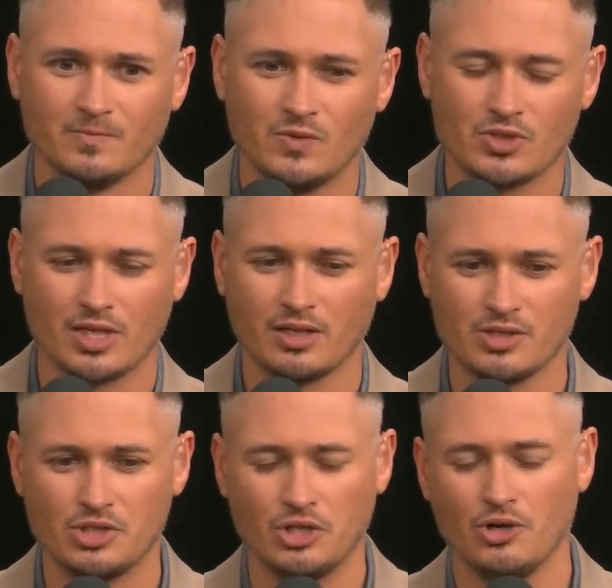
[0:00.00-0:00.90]
There's like a
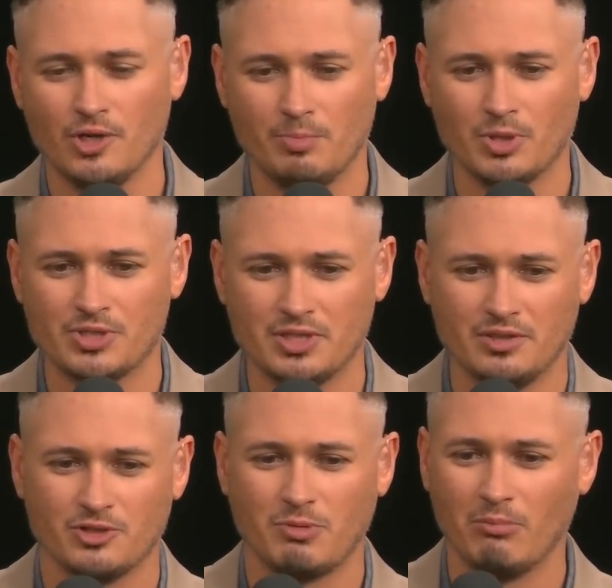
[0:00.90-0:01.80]
security
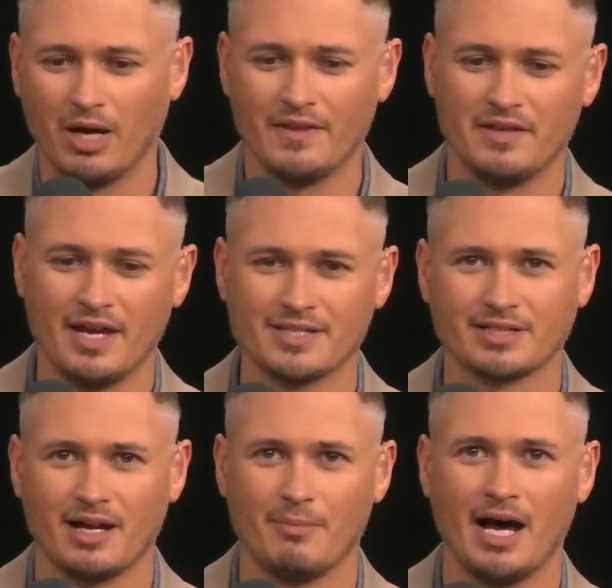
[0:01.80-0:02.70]
person. There's people behind the
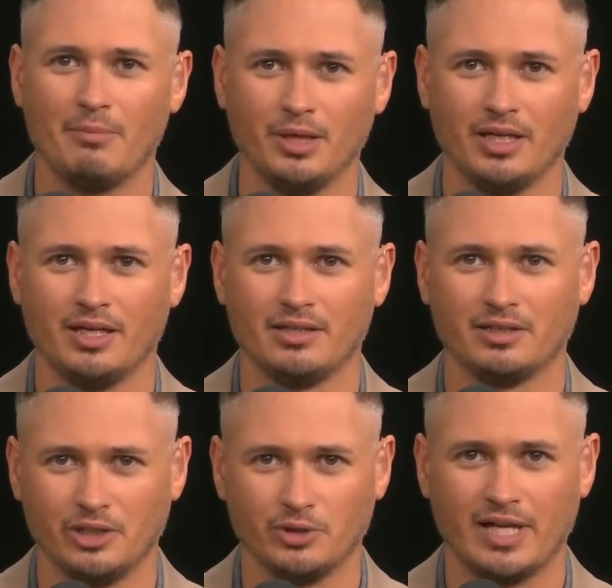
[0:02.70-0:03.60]
desk. I'm hobbling in.
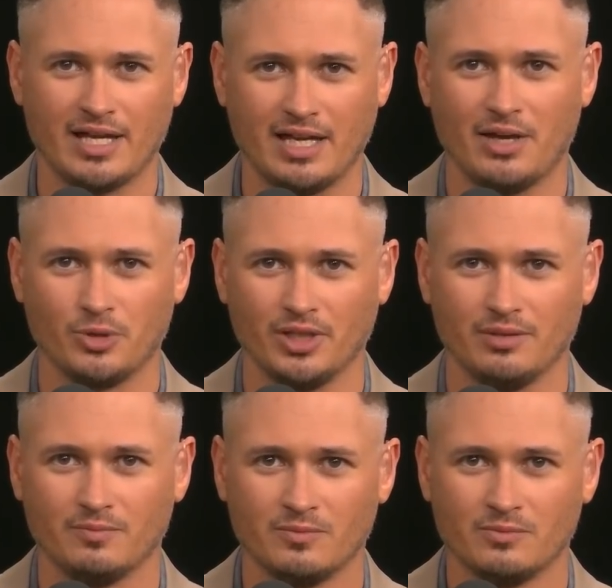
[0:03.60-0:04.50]
Clearly, I can't really
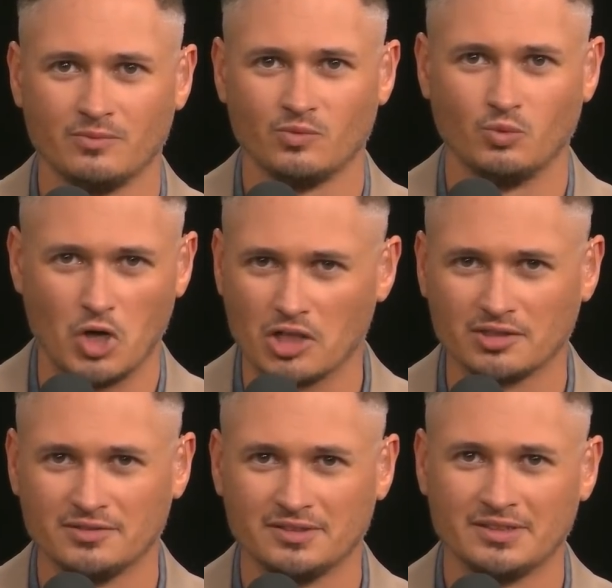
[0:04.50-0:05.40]
walk.
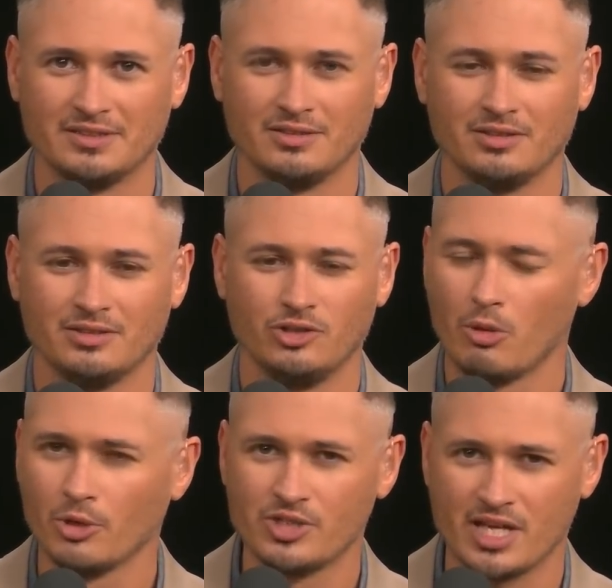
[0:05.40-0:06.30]

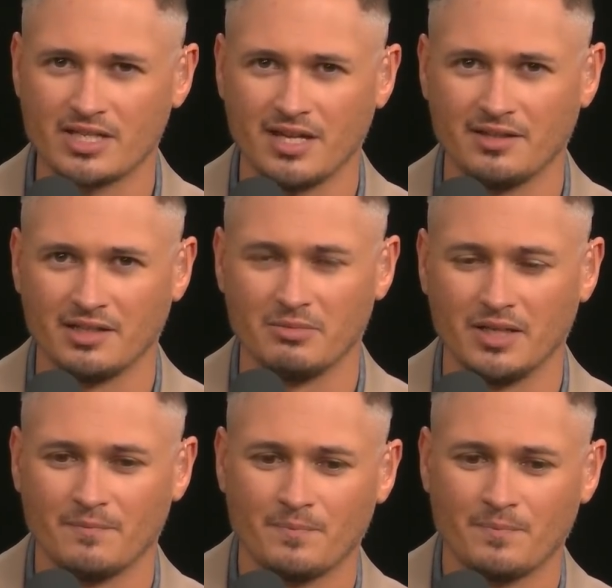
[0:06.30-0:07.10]
Nobody says anything to me.